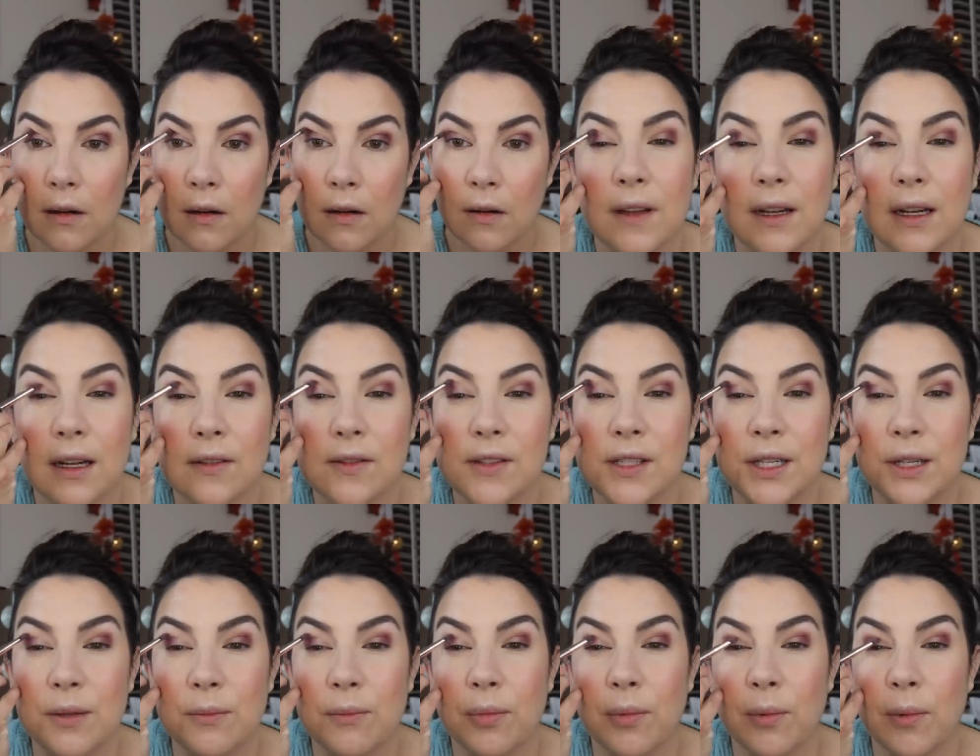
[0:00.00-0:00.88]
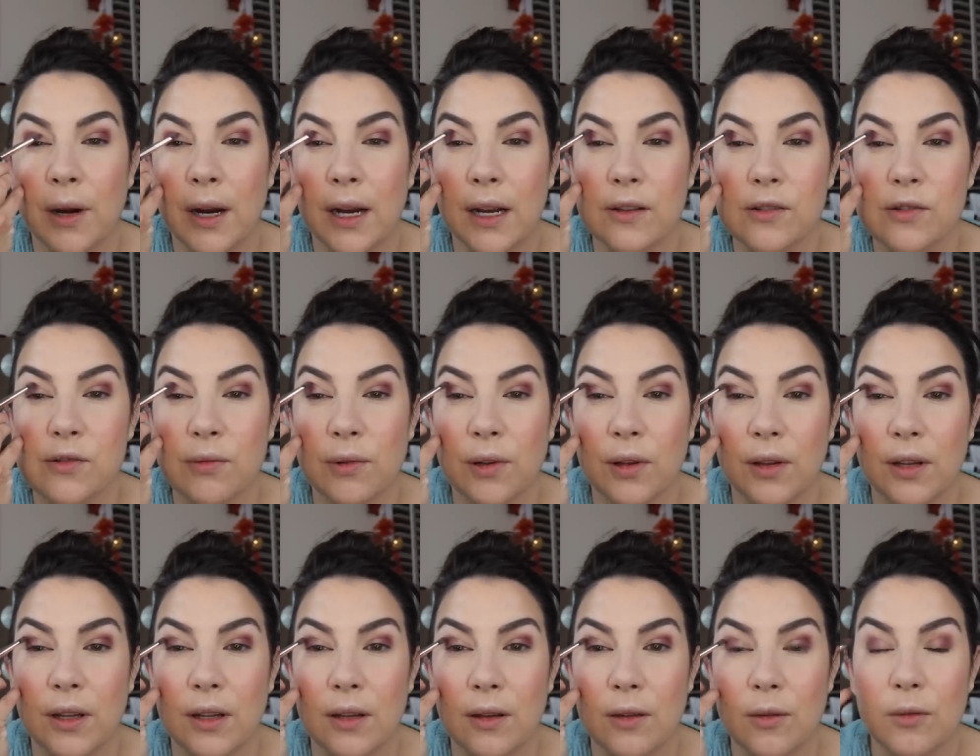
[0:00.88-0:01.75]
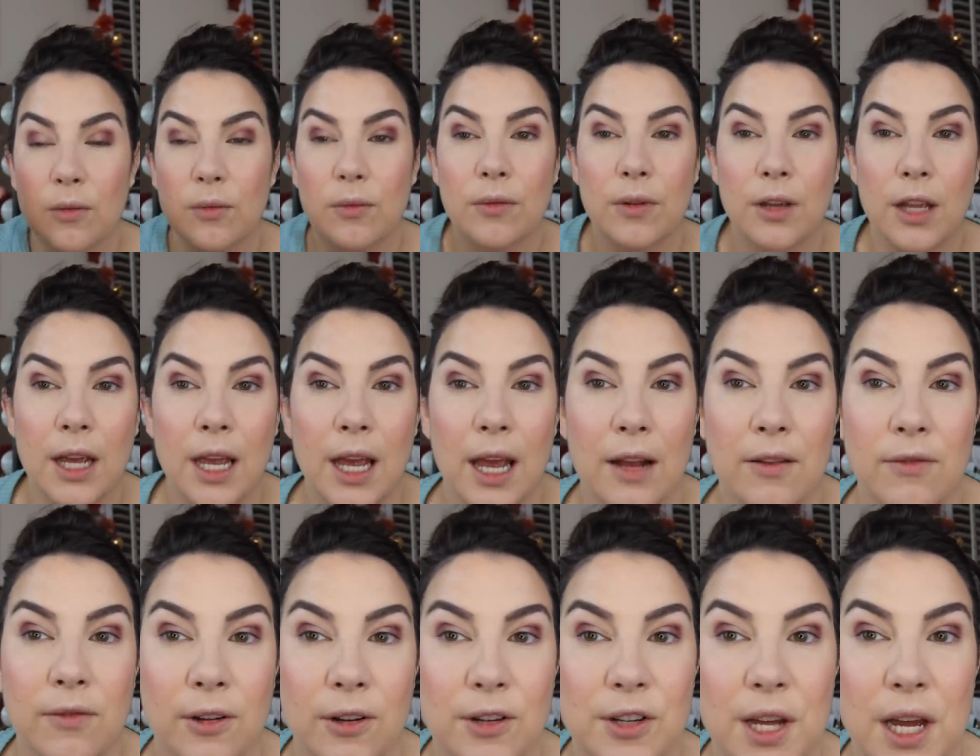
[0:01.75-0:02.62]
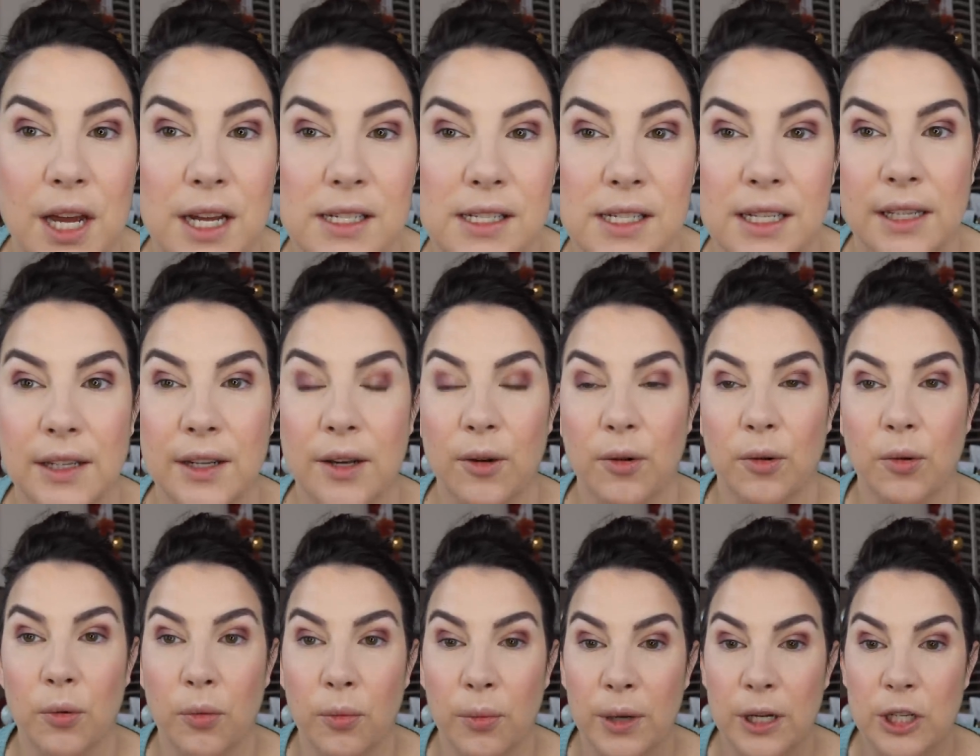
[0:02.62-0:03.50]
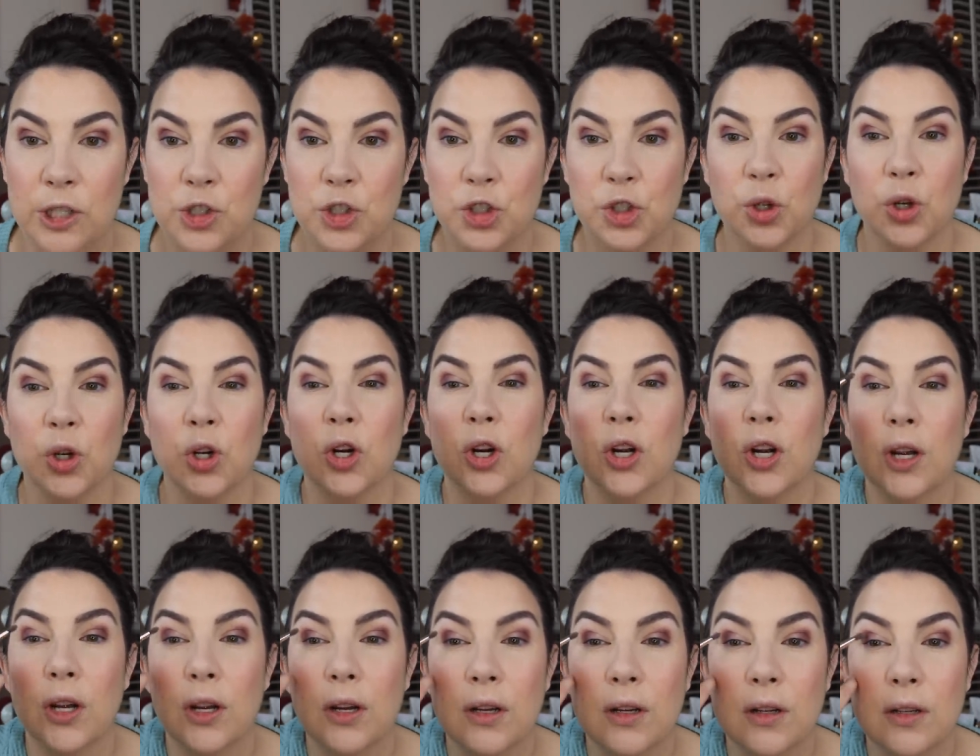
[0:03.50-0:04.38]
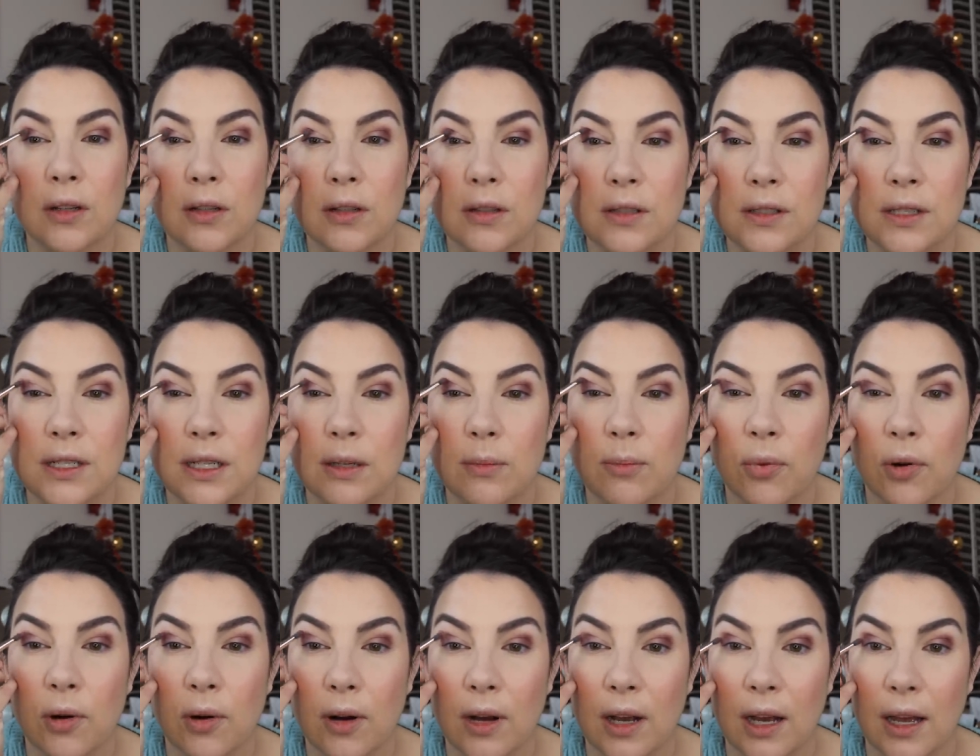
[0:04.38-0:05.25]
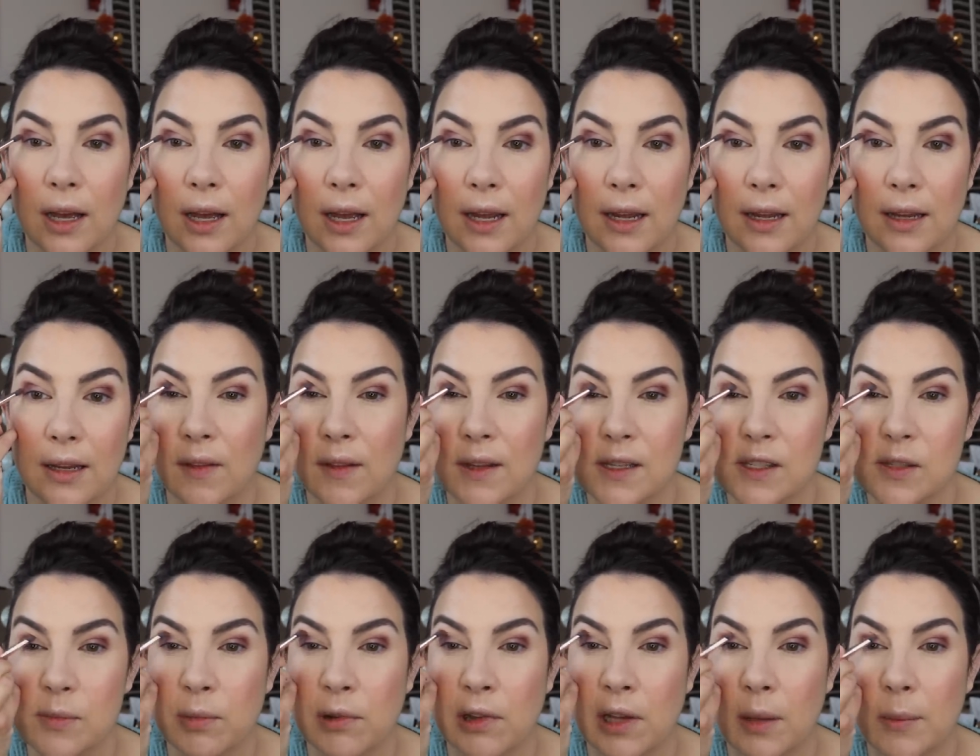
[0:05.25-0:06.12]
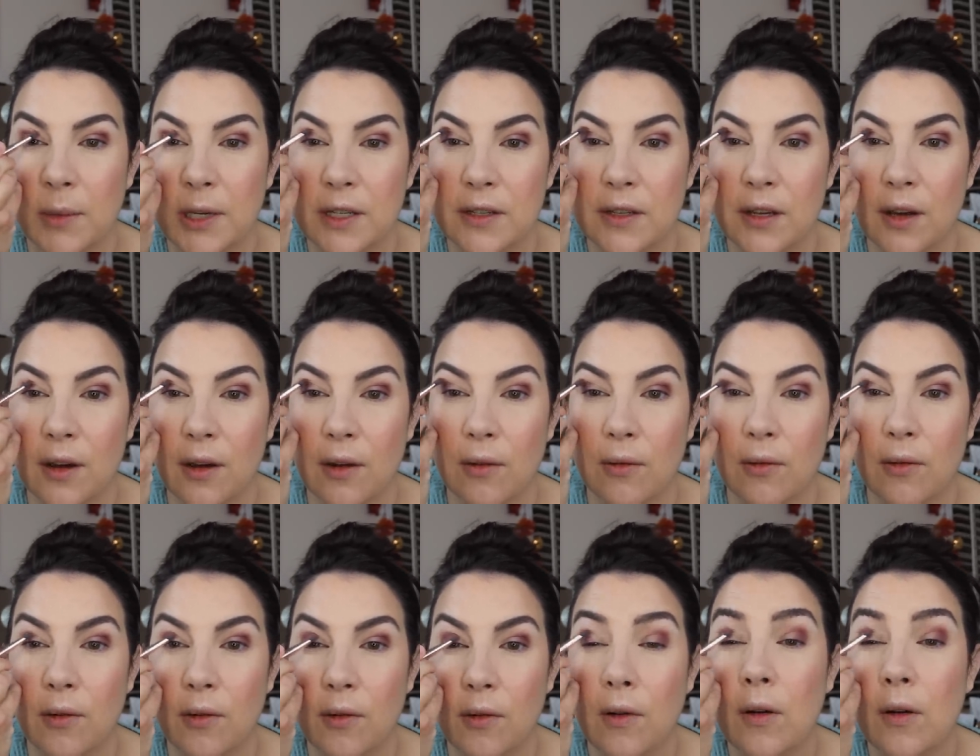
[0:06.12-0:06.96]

Like I've seen brands really advertising a richer, deeper eye in this plummy tone.